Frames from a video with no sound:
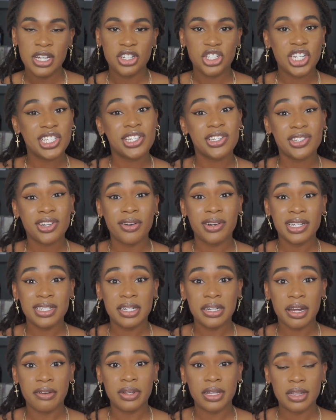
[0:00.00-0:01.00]
Jesus already
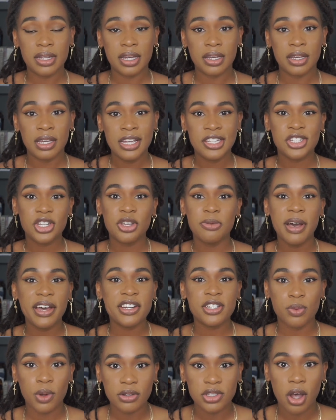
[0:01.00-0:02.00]
did everything. So you might
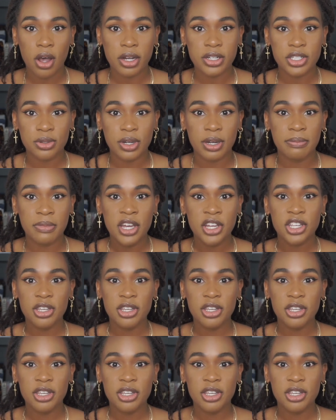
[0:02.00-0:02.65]
as well talk to him.